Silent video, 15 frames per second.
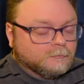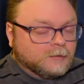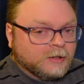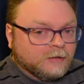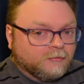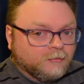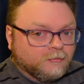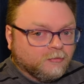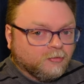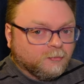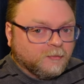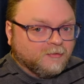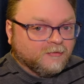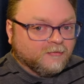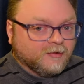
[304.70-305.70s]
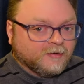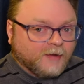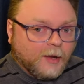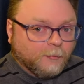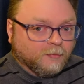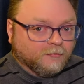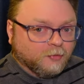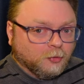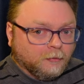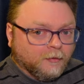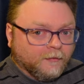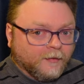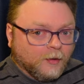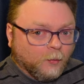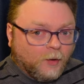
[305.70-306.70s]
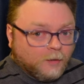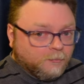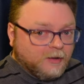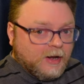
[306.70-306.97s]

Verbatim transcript: Unless there's a specific type of goo that they want.